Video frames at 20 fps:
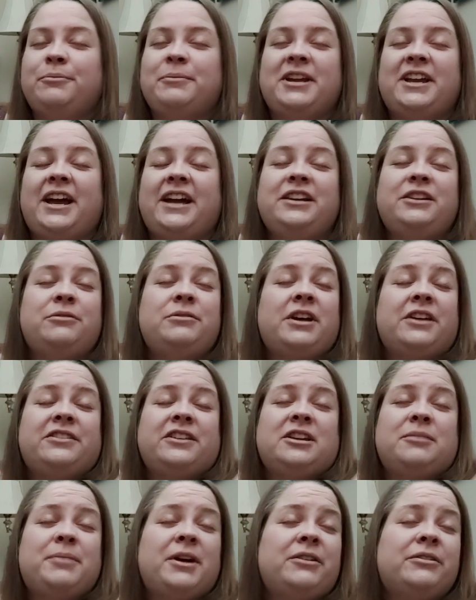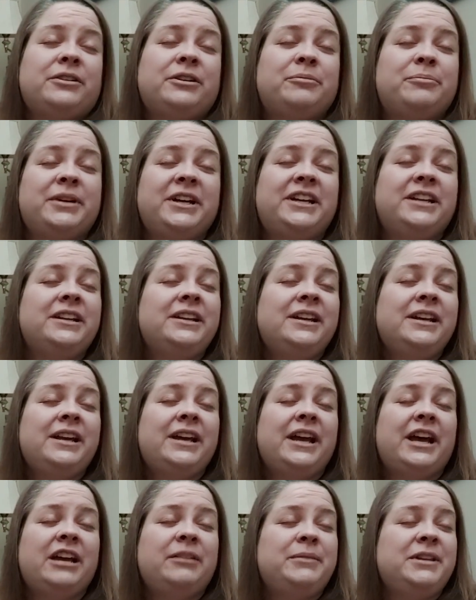I'm like, I know nothing about her, but
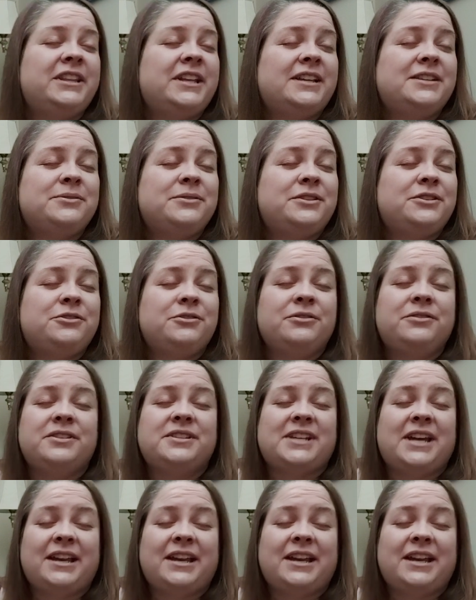I mean, that's what the truth is.